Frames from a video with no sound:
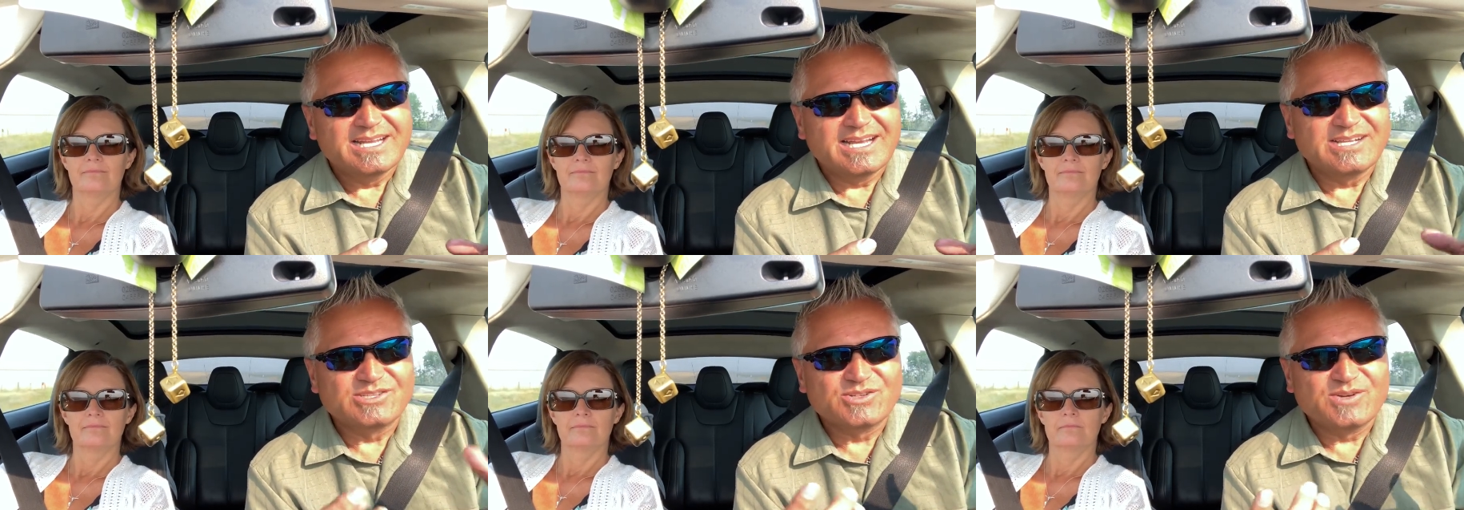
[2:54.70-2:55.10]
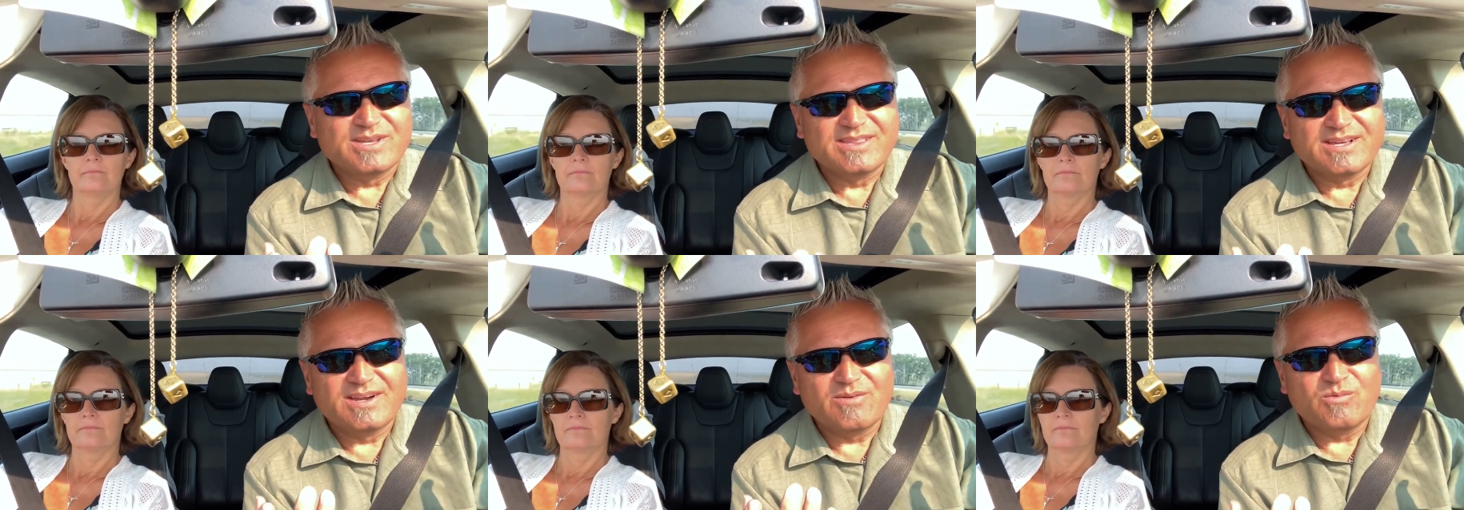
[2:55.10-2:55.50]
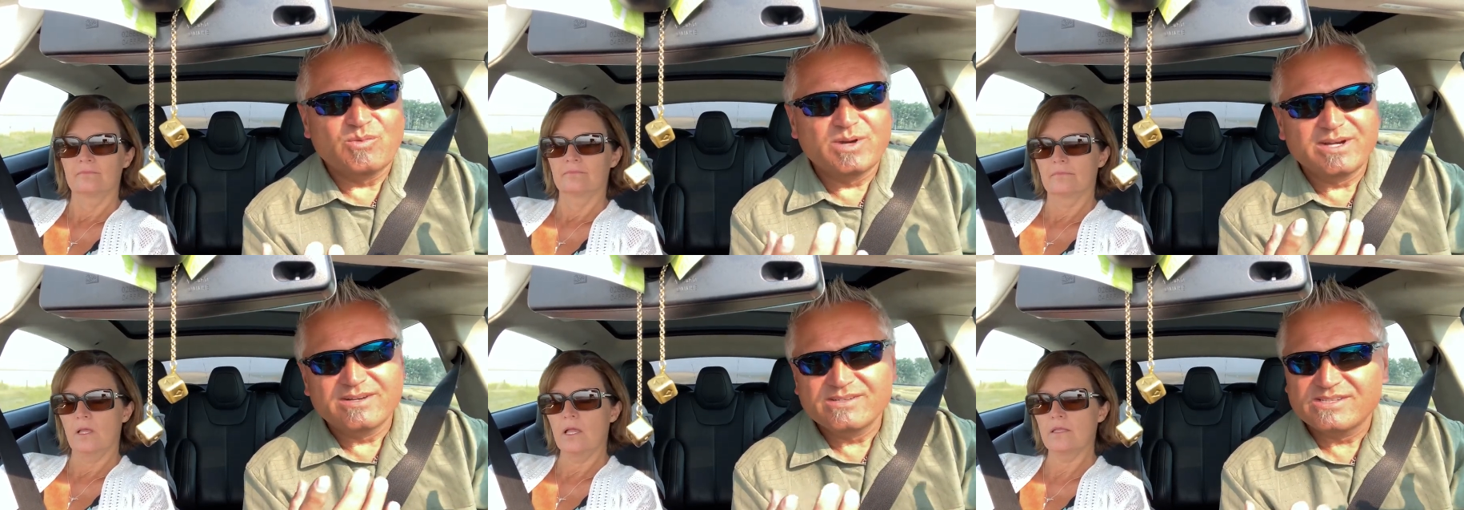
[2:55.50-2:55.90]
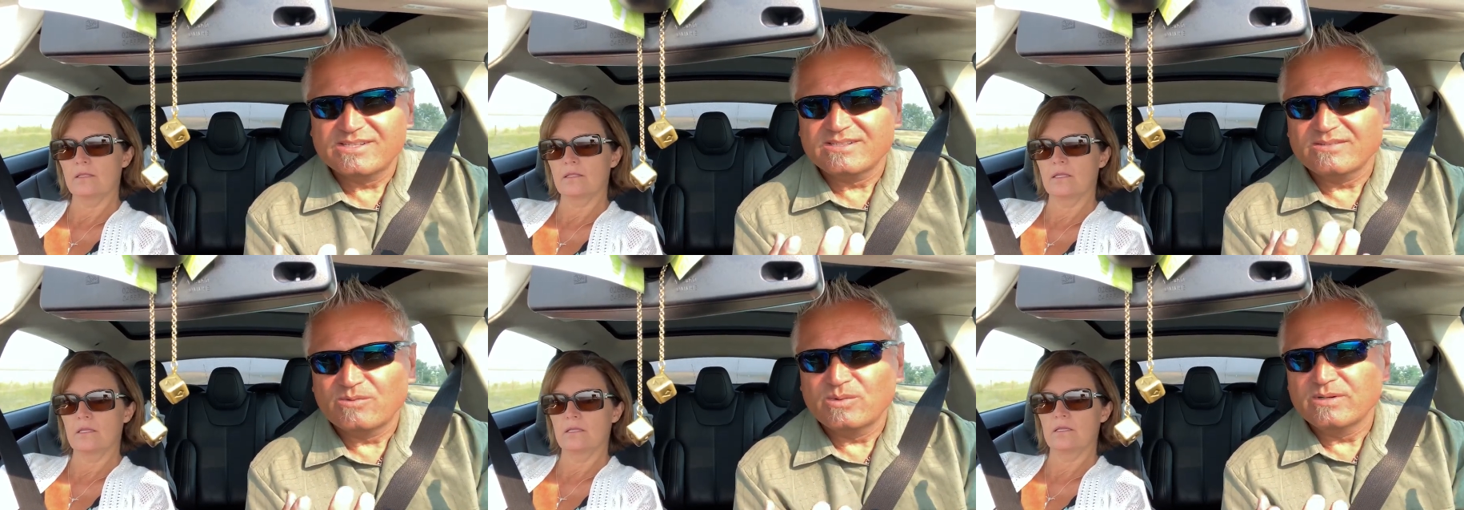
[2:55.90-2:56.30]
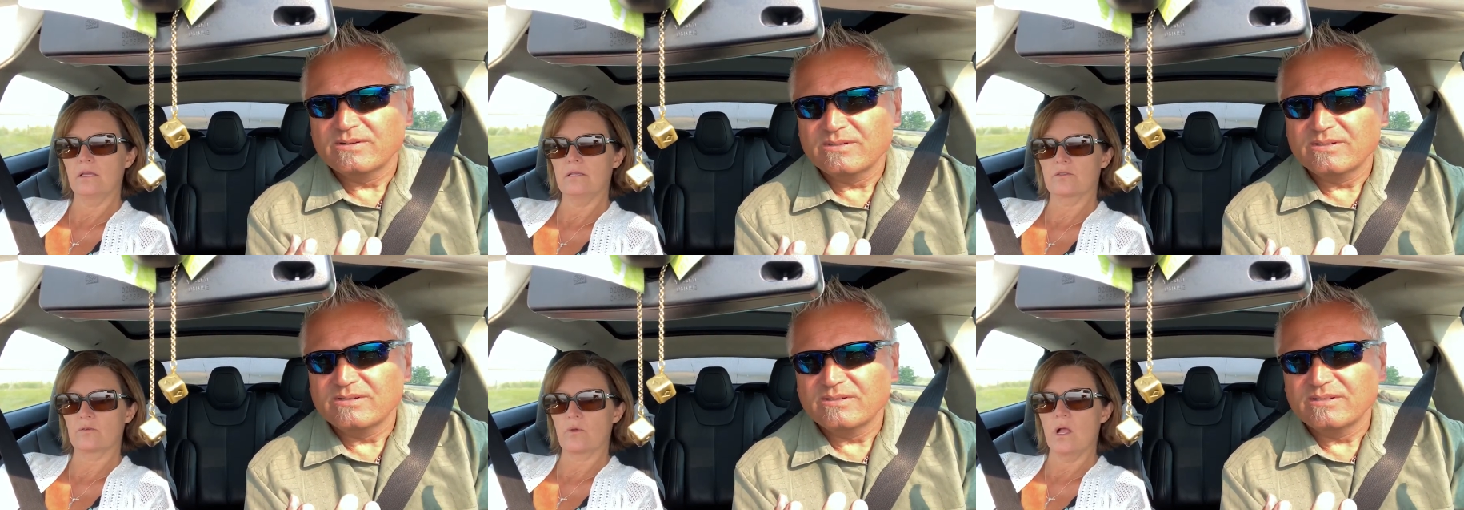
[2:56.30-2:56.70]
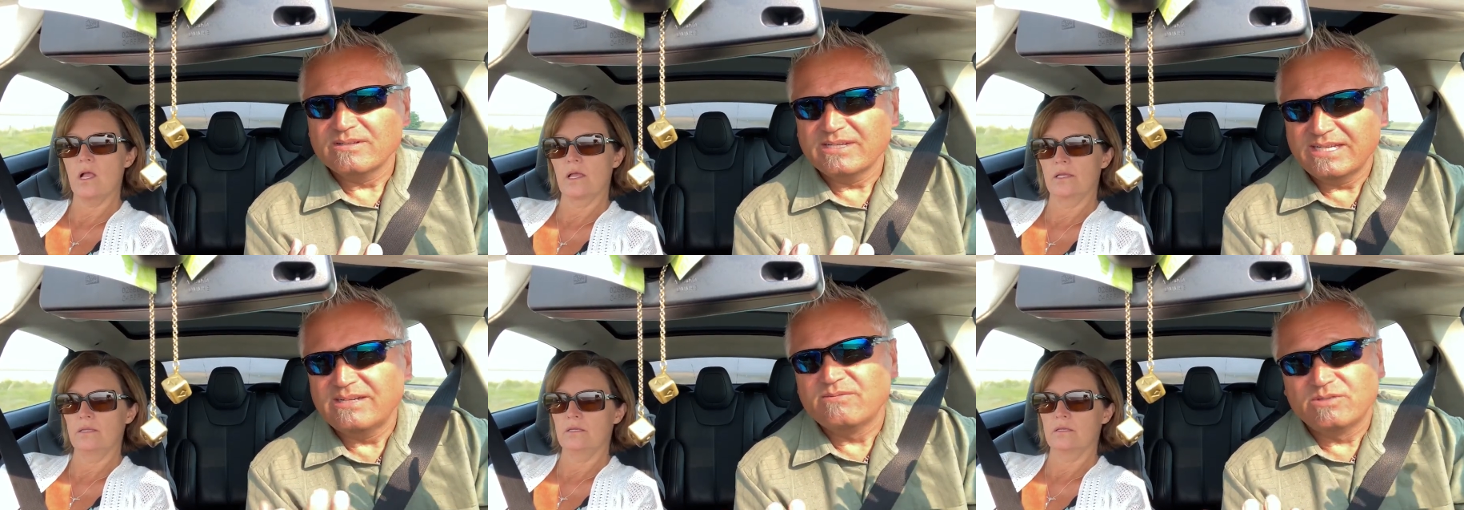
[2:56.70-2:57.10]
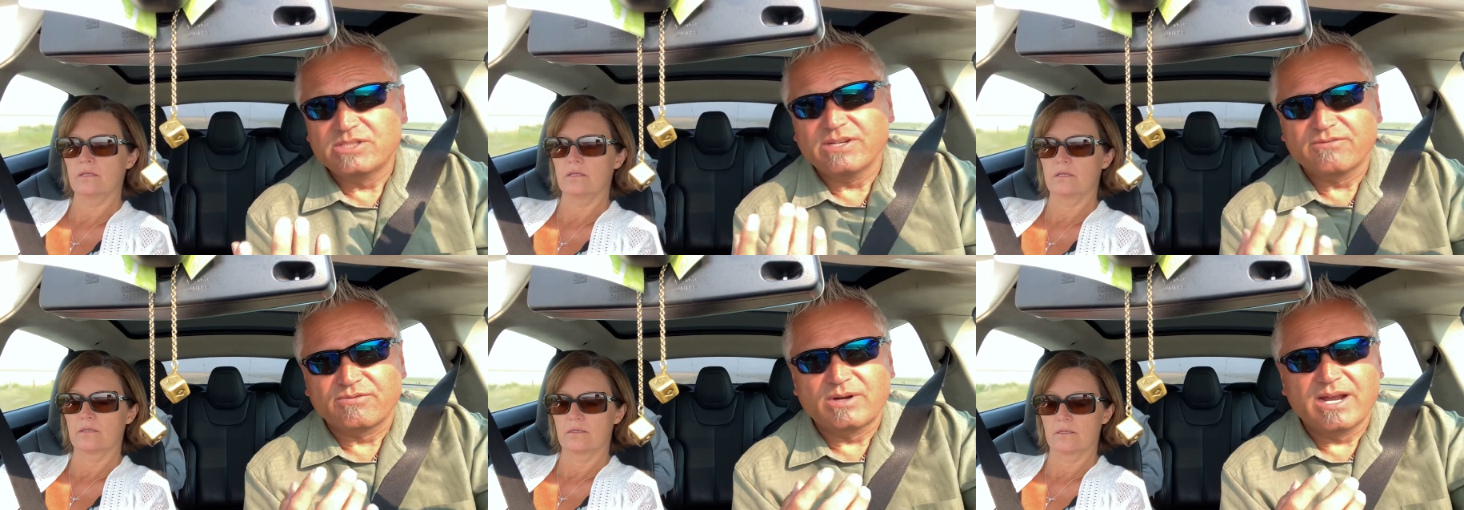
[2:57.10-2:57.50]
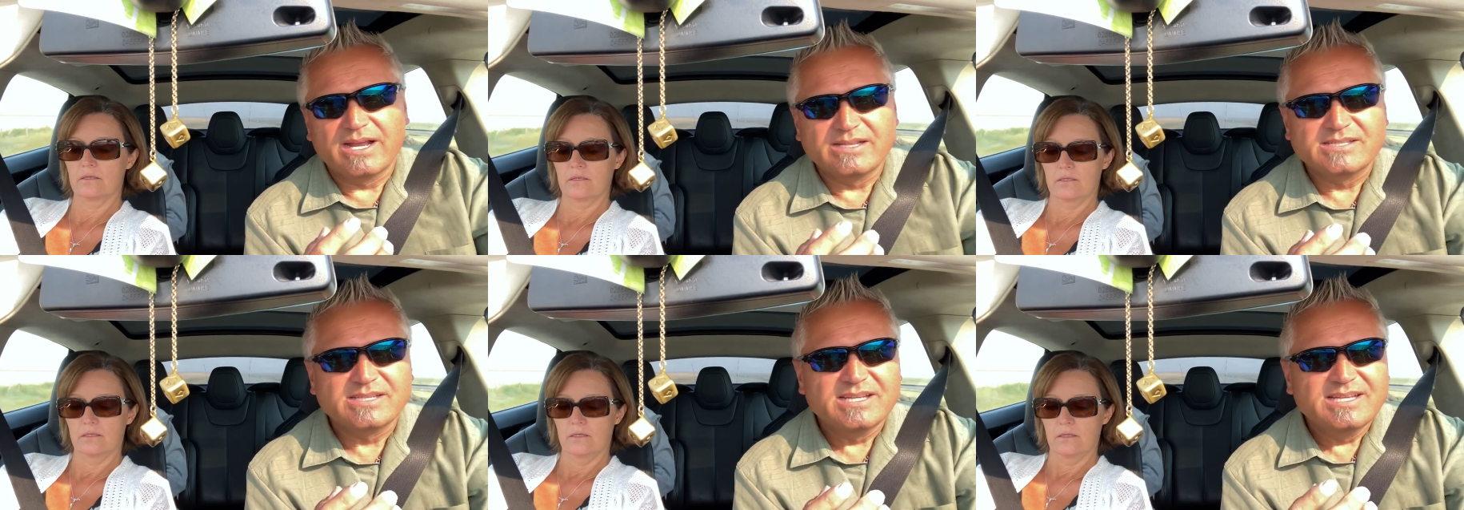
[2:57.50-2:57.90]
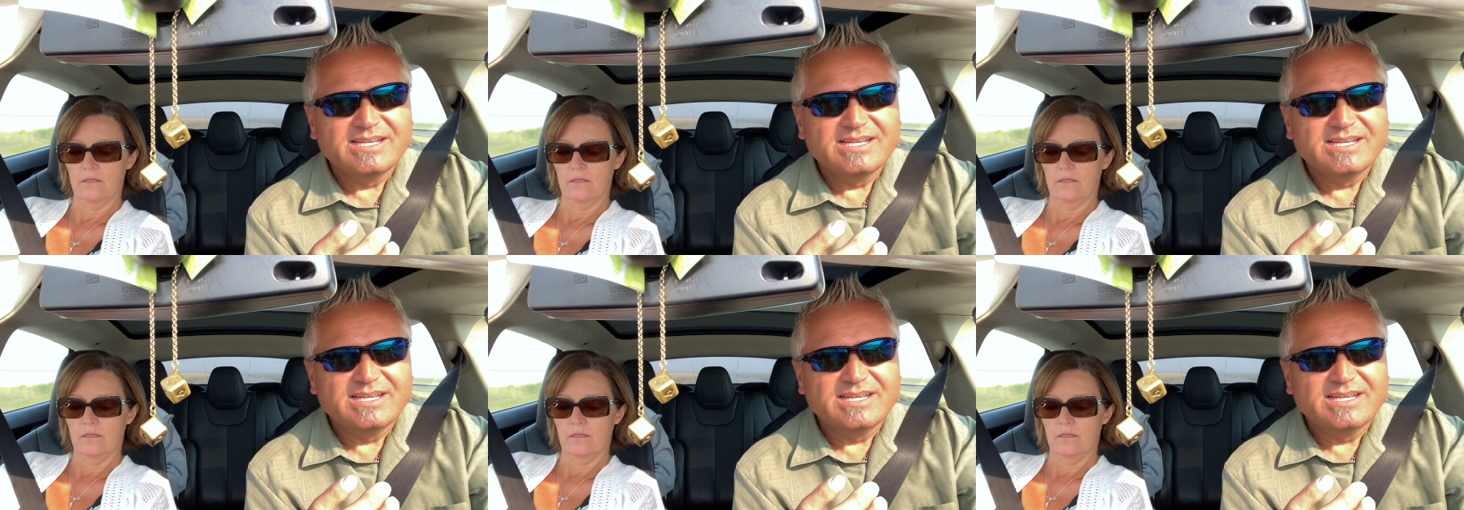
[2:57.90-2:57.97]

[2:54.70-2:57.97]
Speaker 1: And so he thought, where's... He does ride. He, Jeff rides.